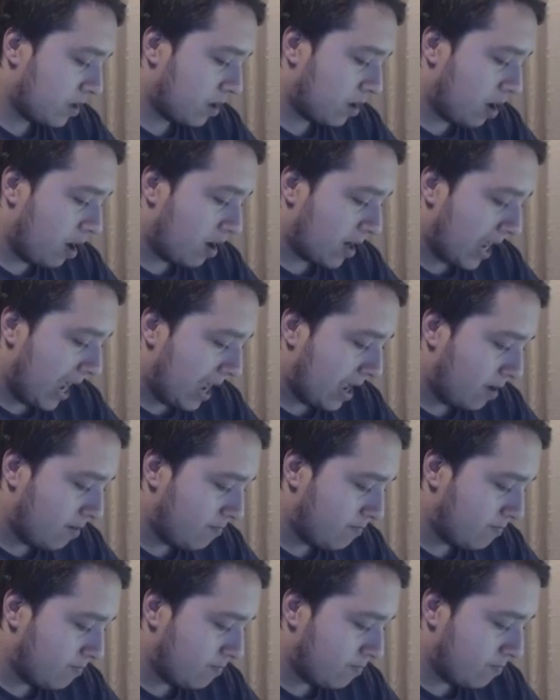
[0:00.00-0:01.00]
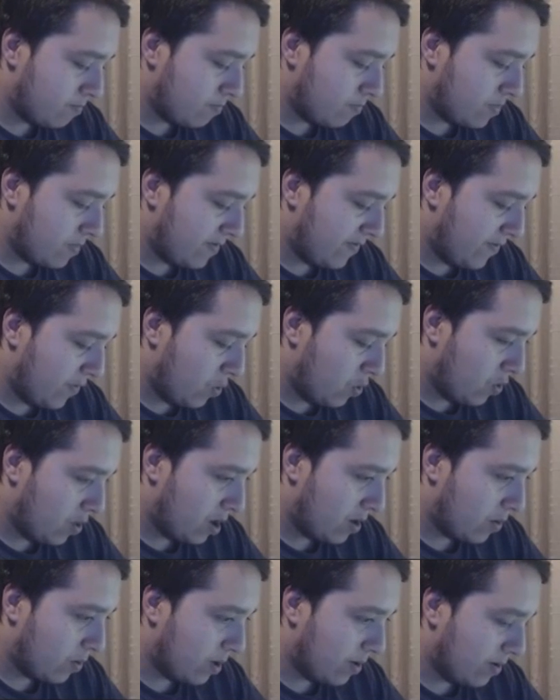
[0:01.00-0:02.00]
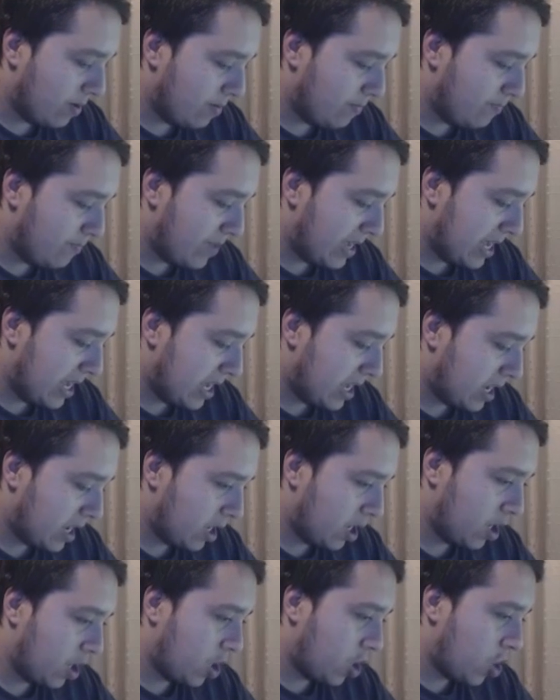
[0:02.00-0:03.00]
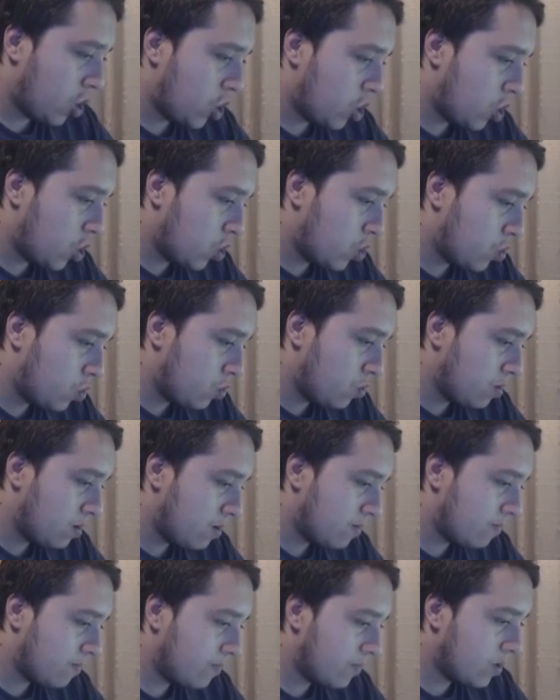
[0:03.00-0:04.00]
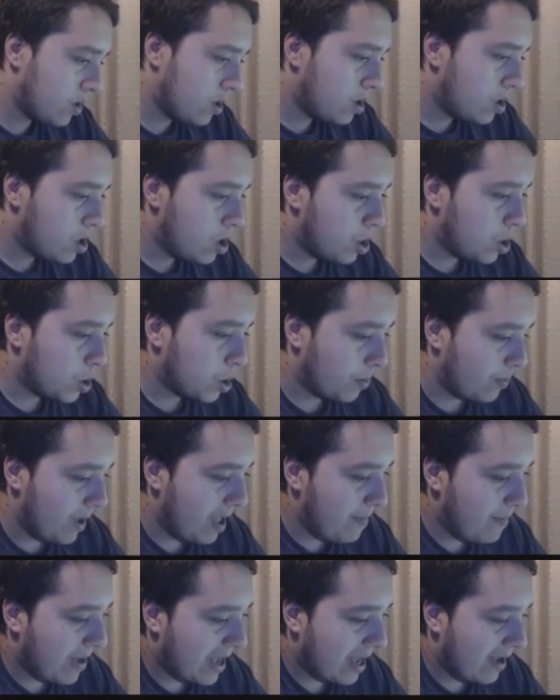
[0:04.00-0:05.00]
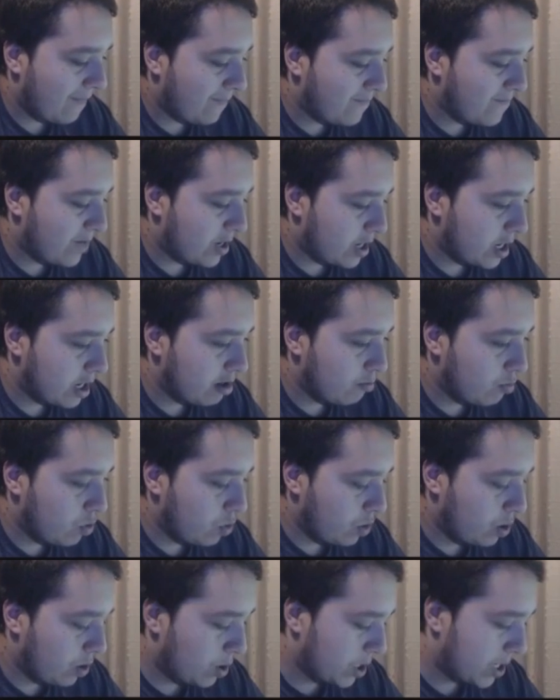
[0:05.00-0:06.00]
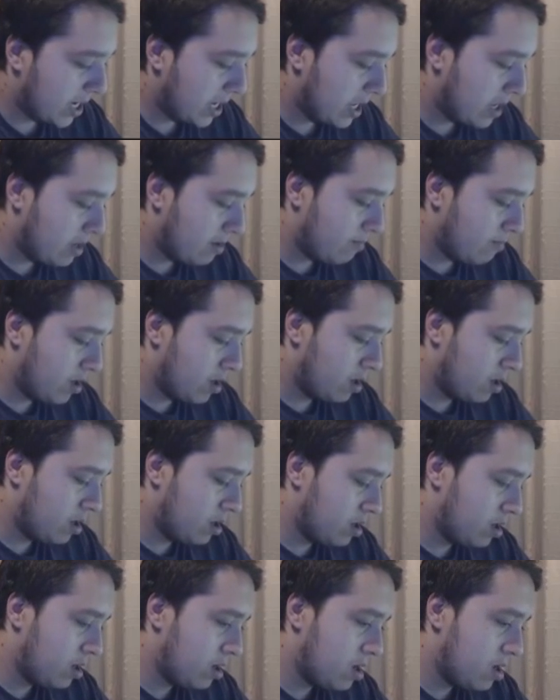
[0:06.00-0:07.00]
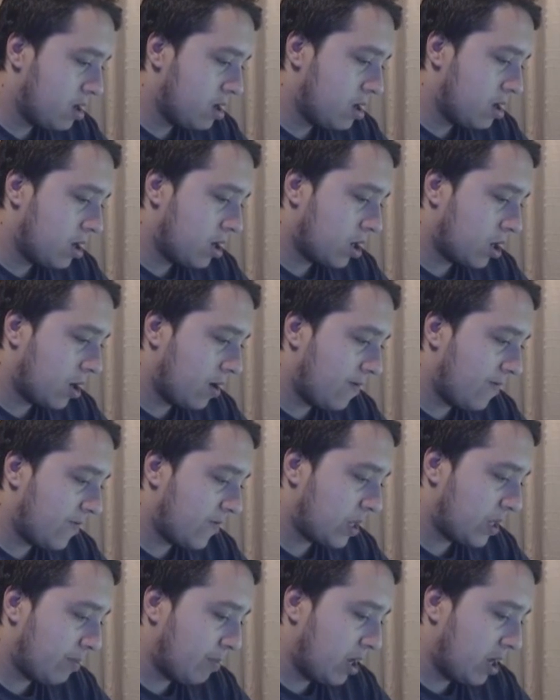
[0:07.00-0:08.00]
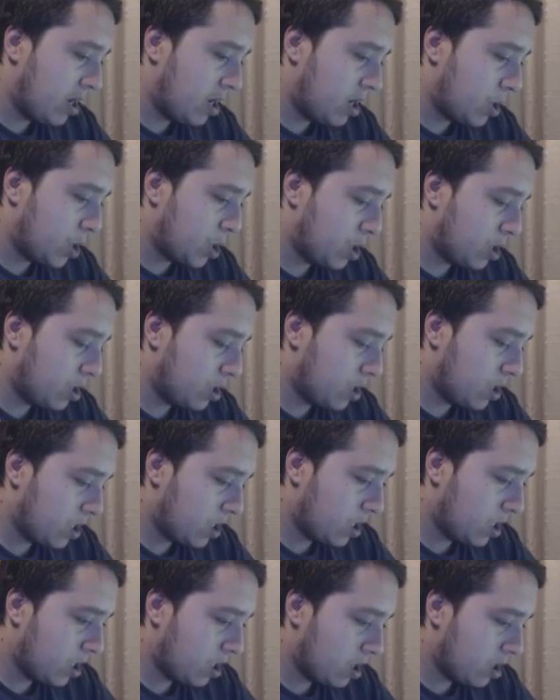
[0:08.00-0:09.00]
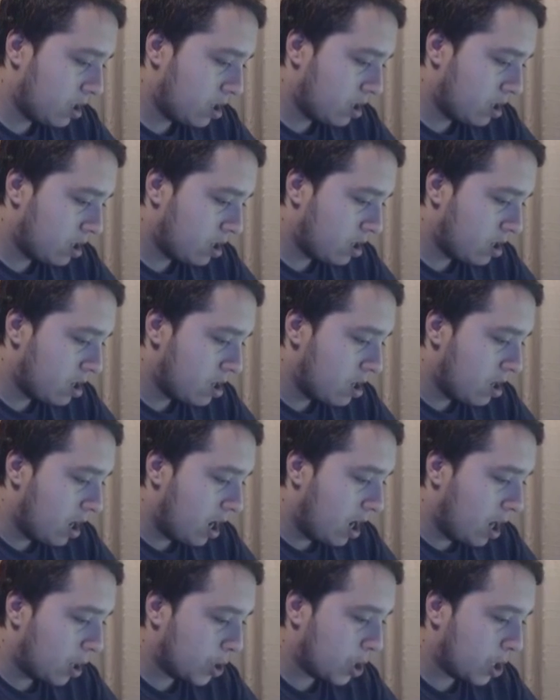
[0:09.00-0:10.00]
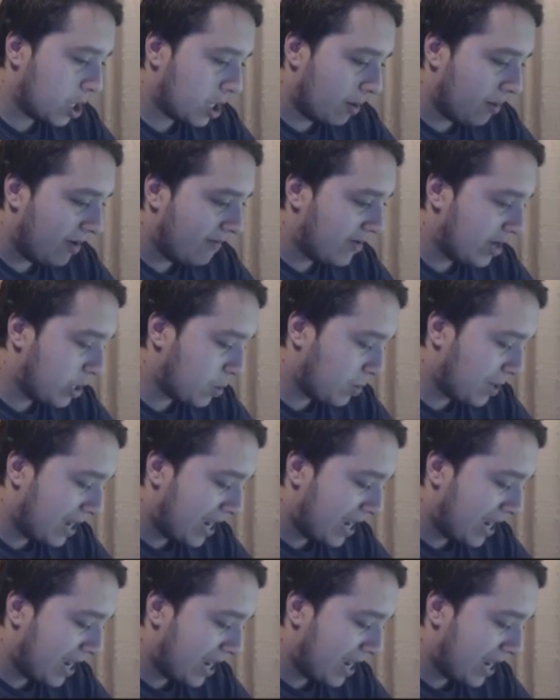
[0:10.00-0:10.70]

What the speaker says: Okay. Four, I'm gonna want a big U. Drop a big fireball onto him. Go for some archers. Archers, come over this way.